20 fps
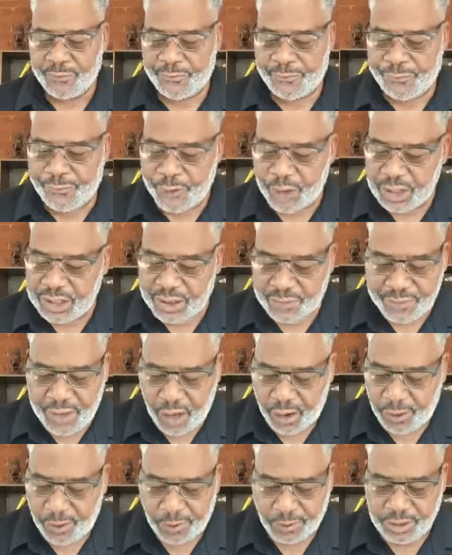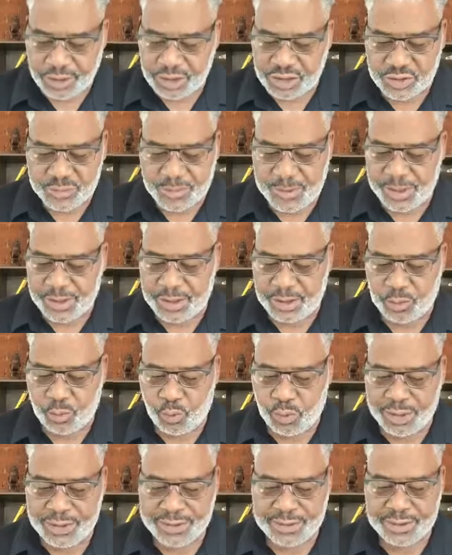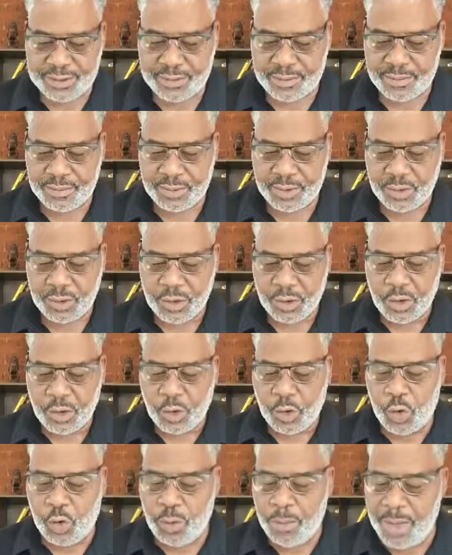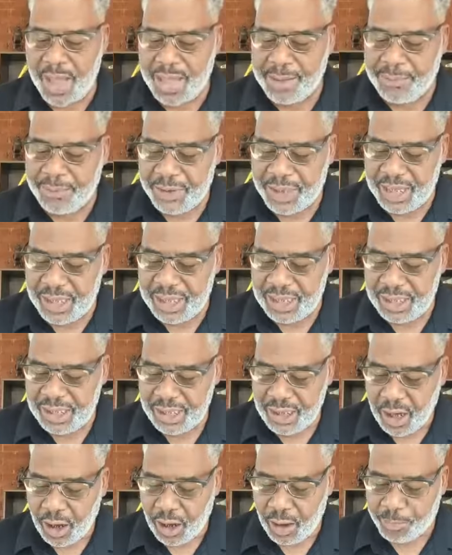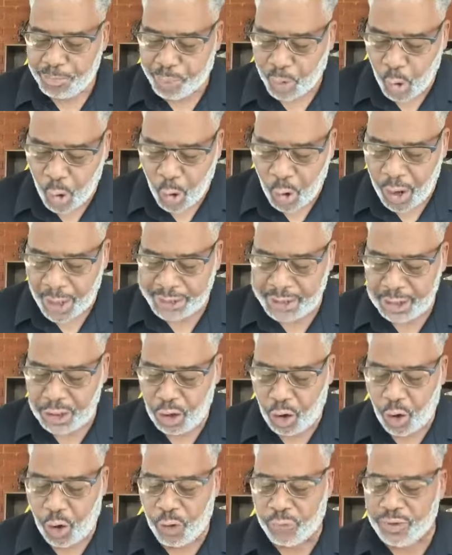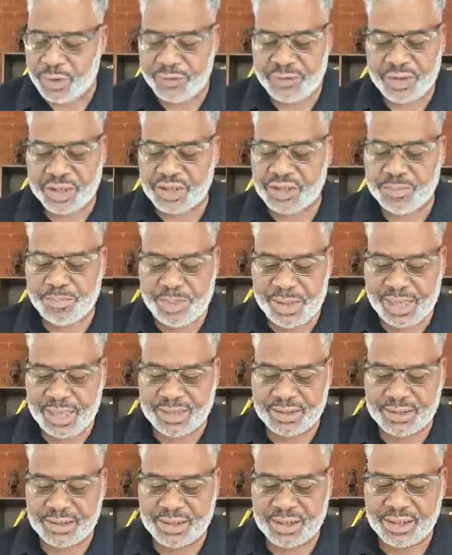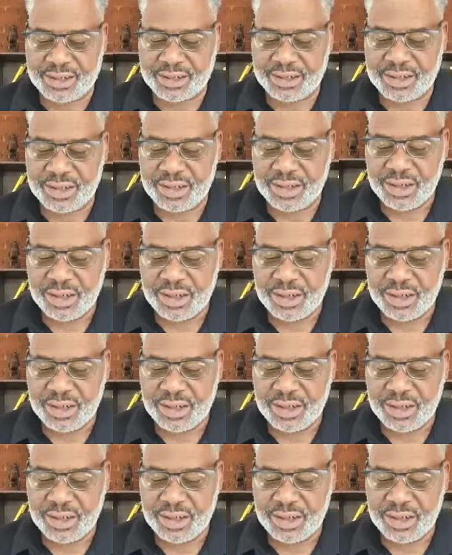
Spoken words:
Full of the Holy Spirit and wisdom, who may be appointed over this business,